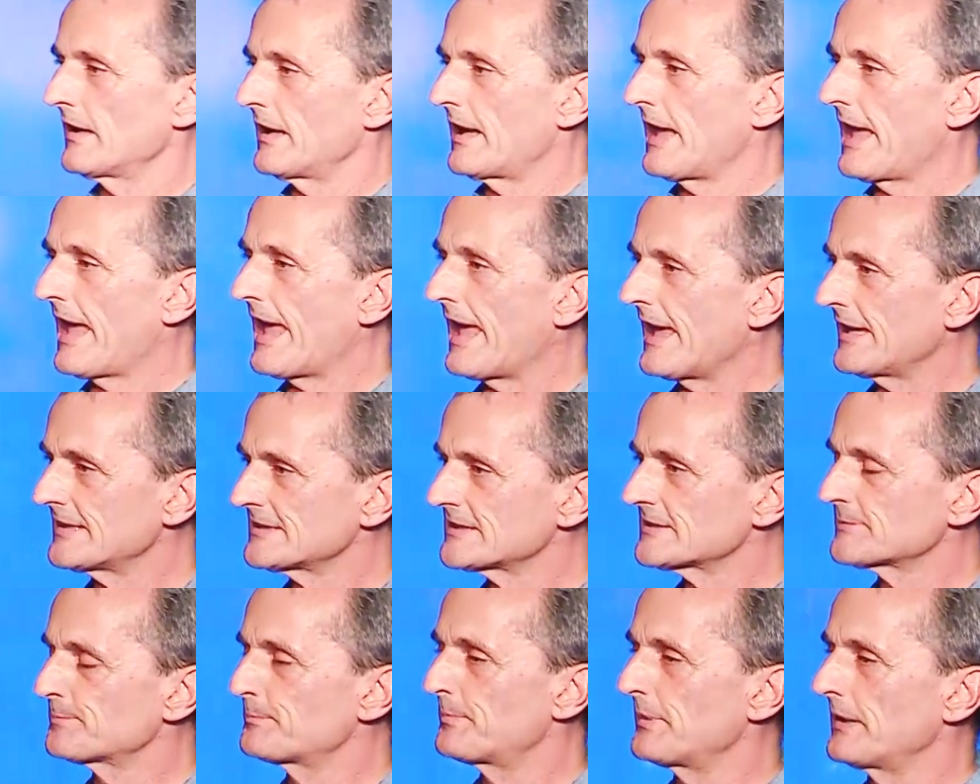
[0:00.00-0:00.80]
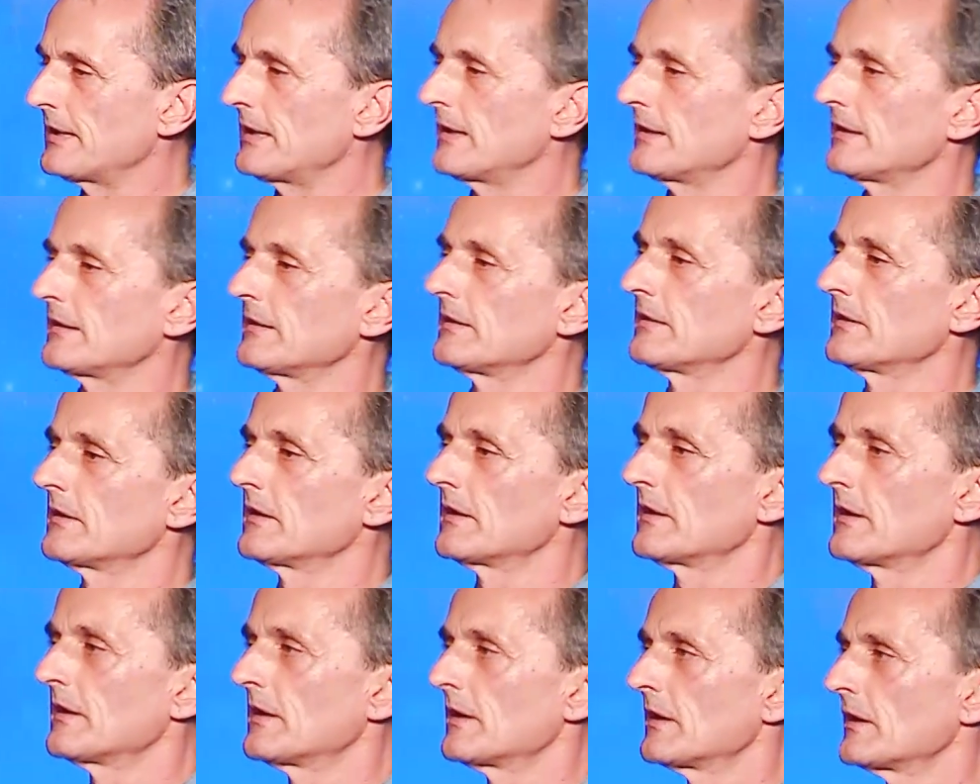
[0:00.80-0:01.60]
has been
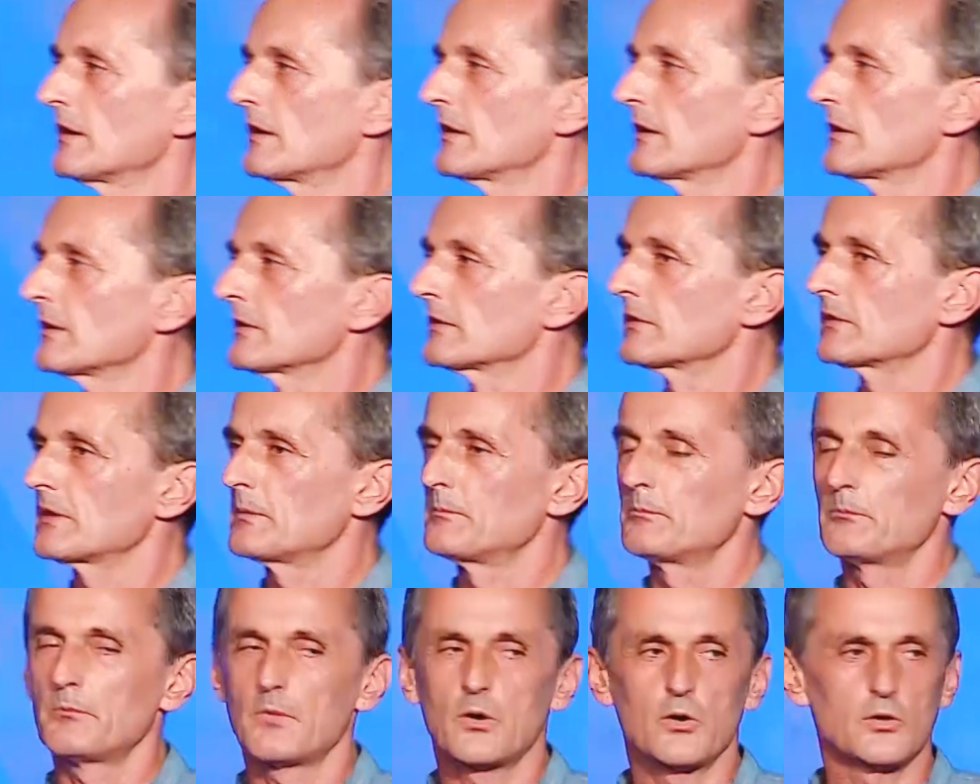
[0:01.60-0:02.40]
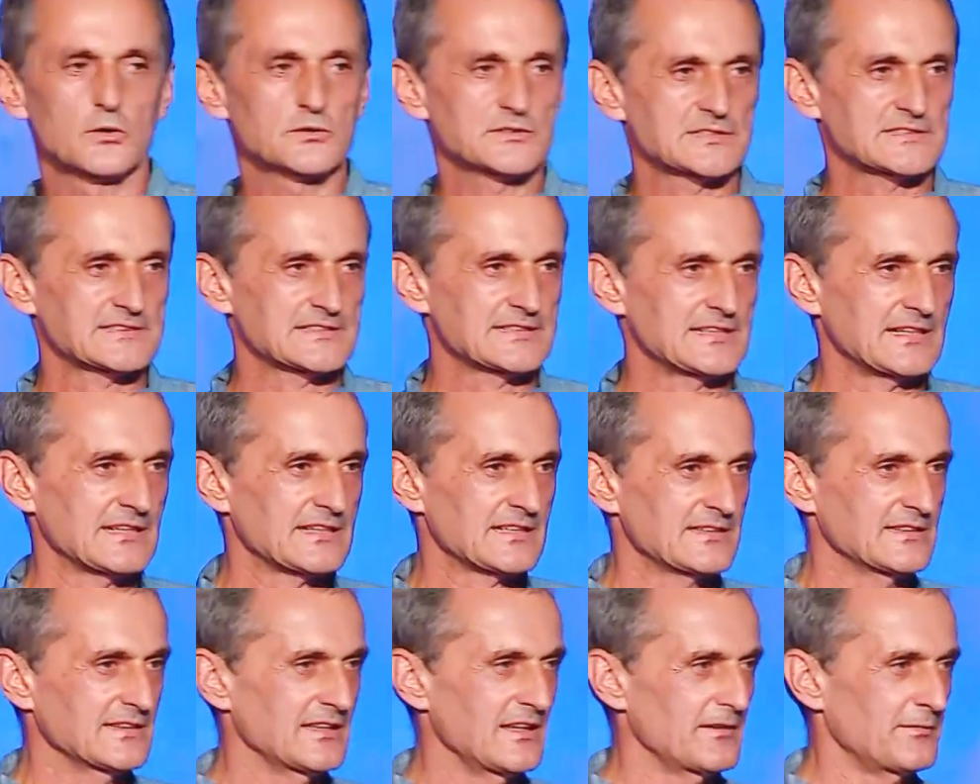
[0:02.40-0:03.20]
the most
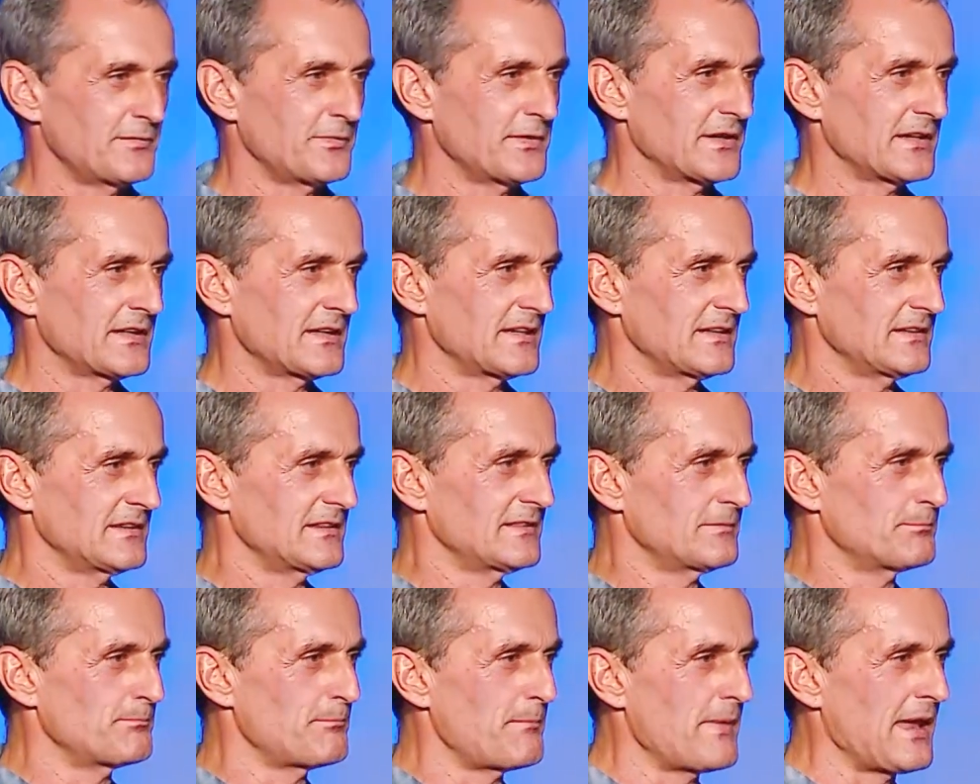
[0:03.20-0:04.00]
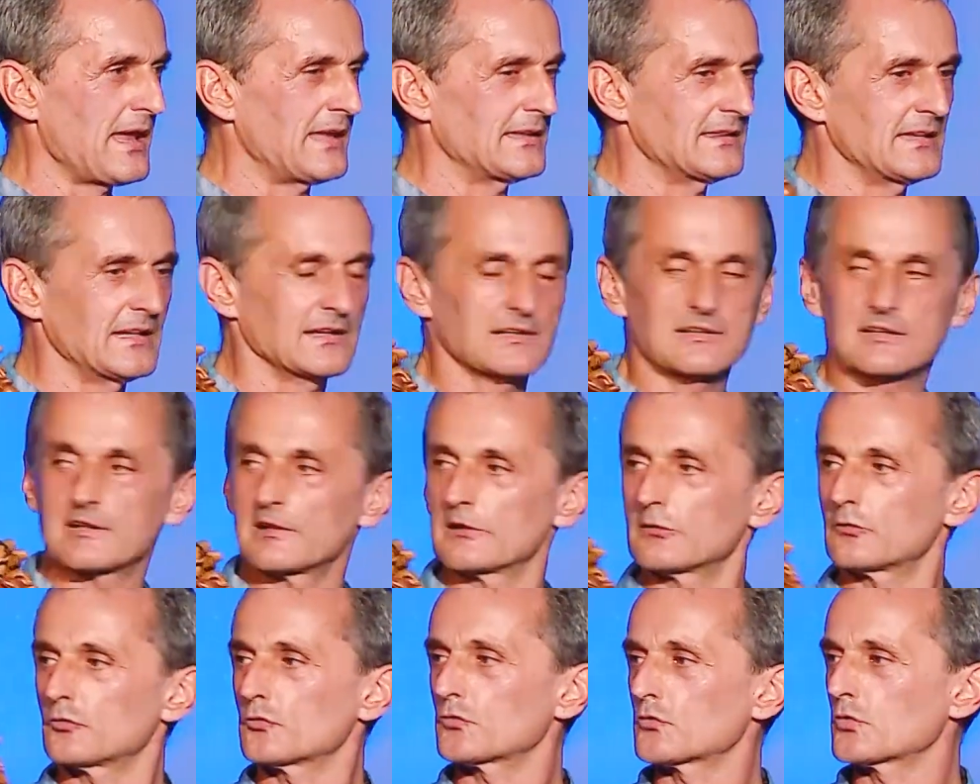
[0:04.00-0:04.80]
significant
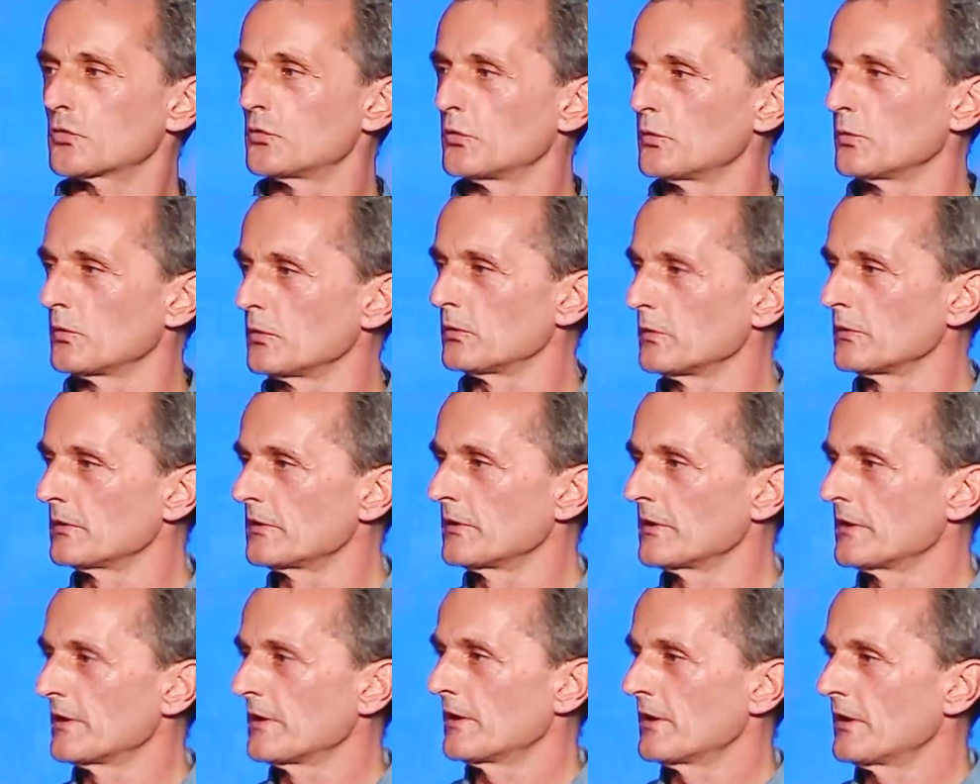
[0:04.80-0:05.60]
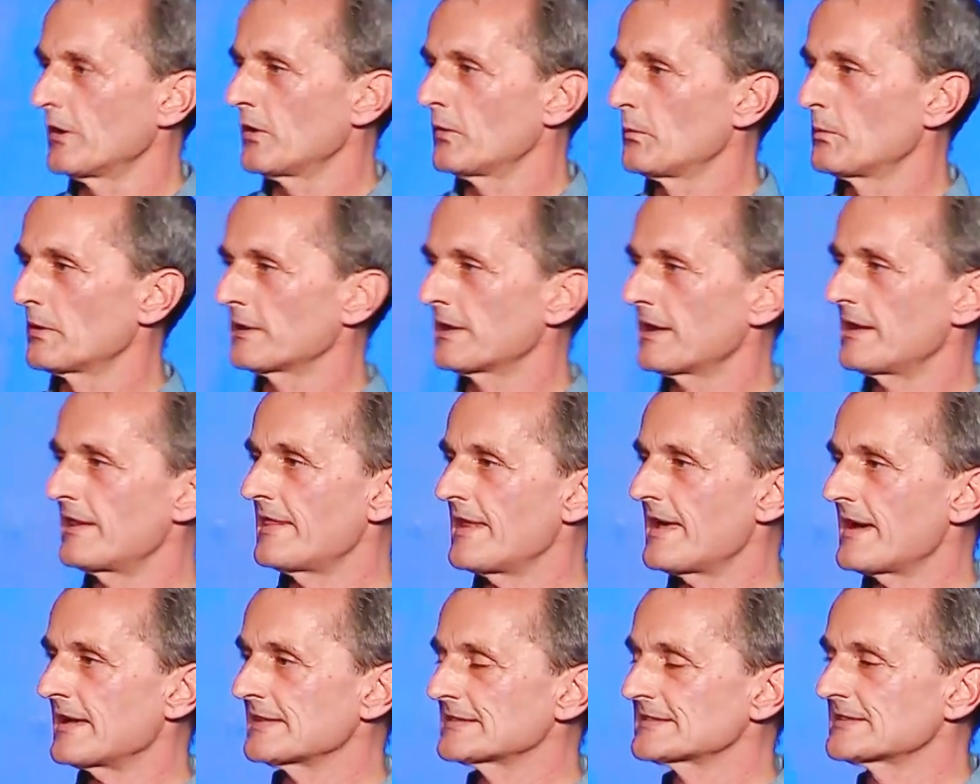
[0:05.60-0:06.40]
medical tool over the
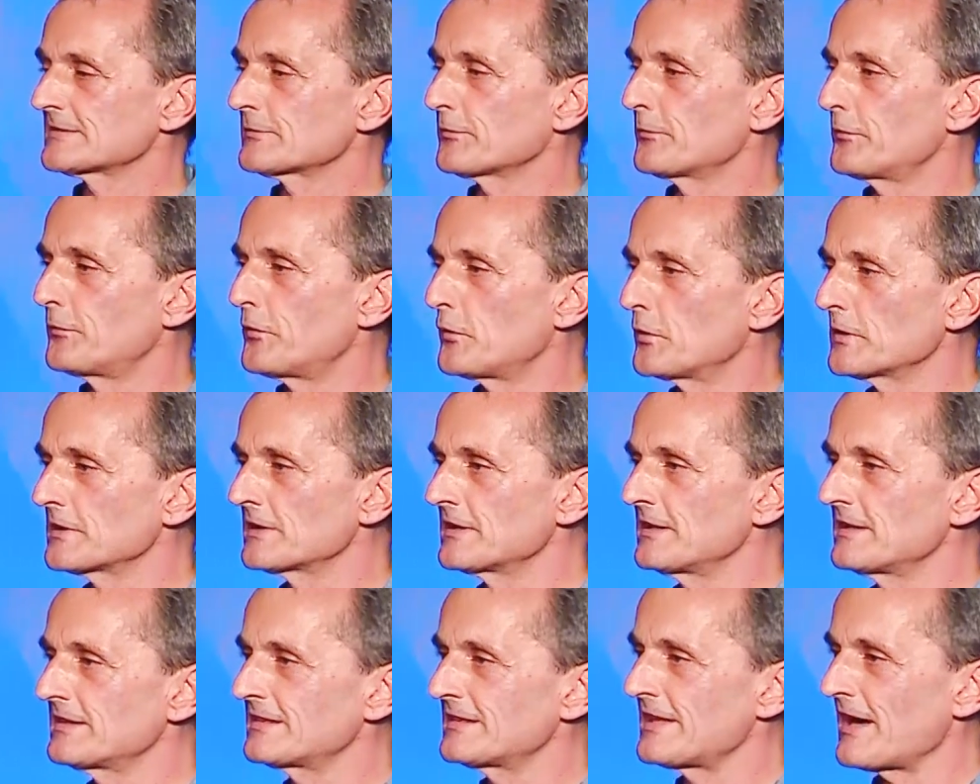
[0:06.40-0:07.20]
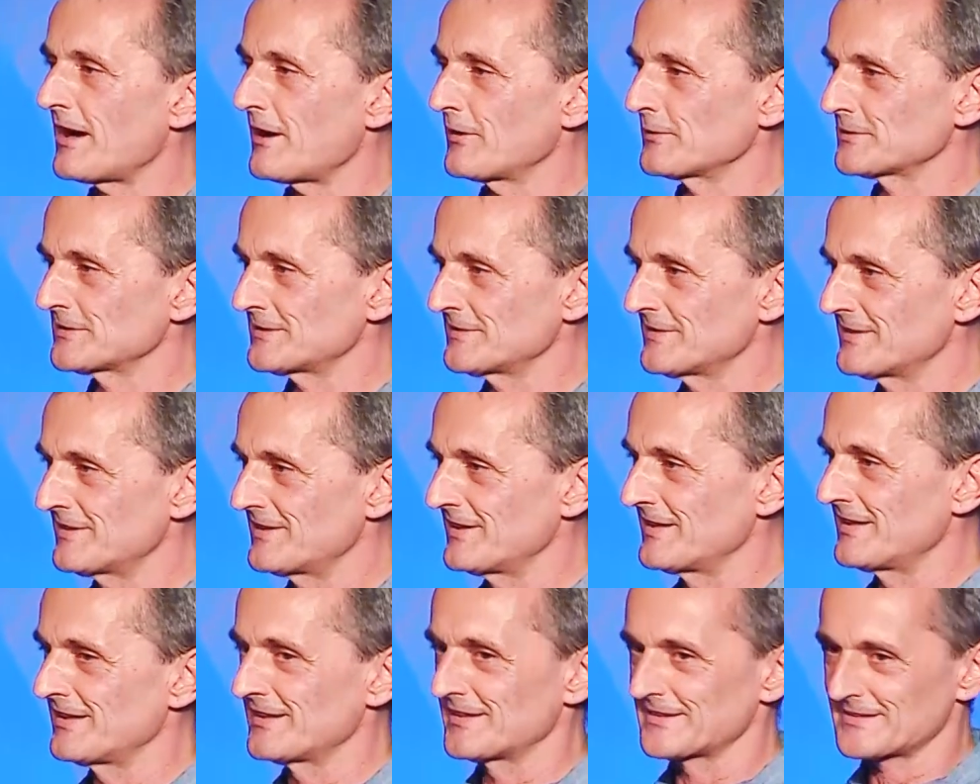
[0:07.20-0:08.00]
last 40,000
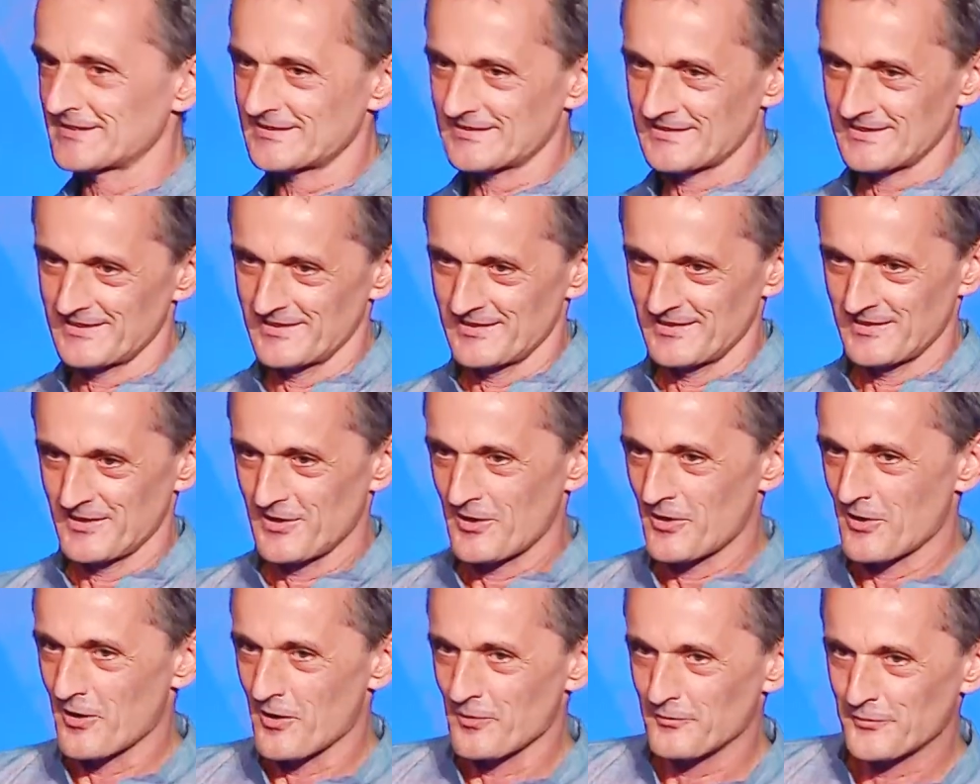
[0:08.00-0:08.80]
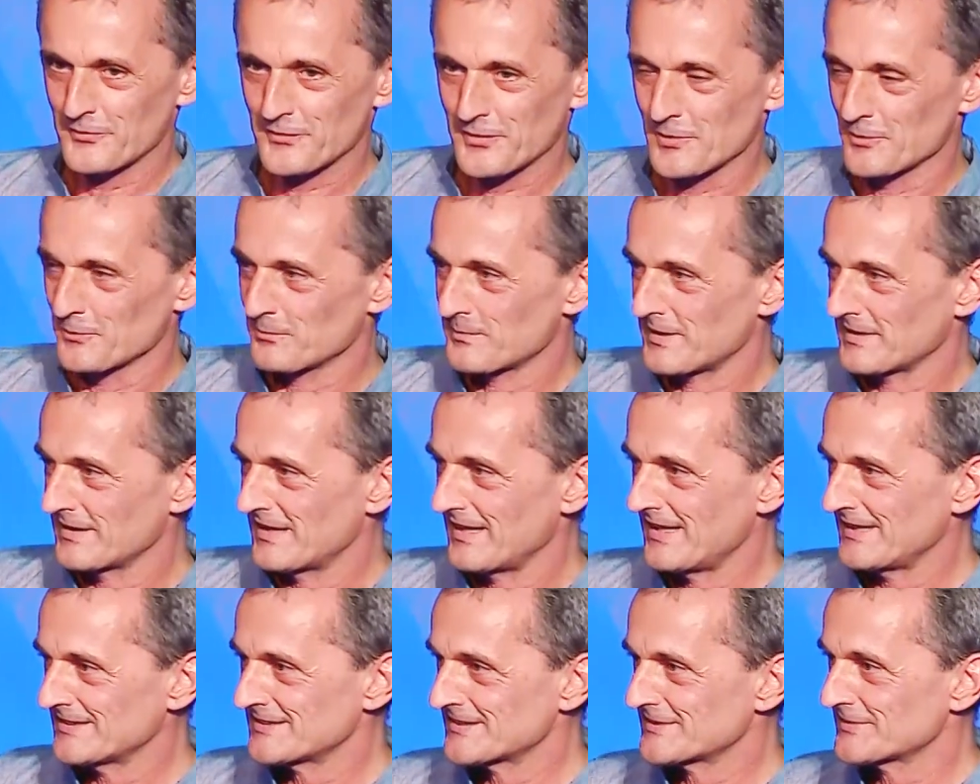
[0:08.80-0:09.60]
years of human
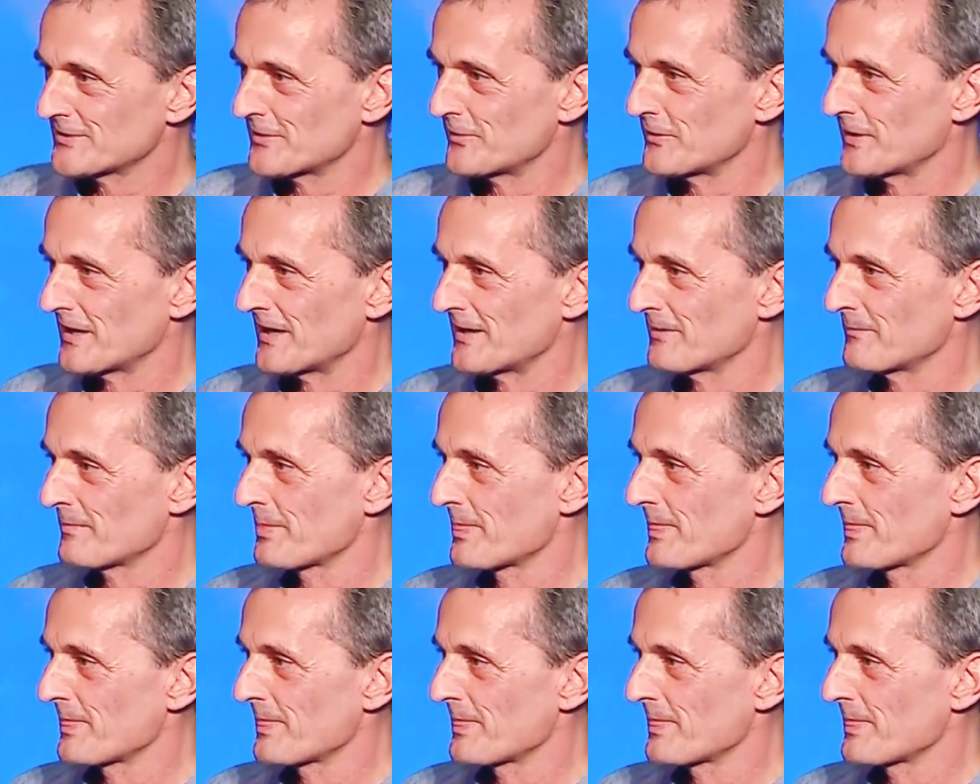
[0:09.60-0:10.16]
history.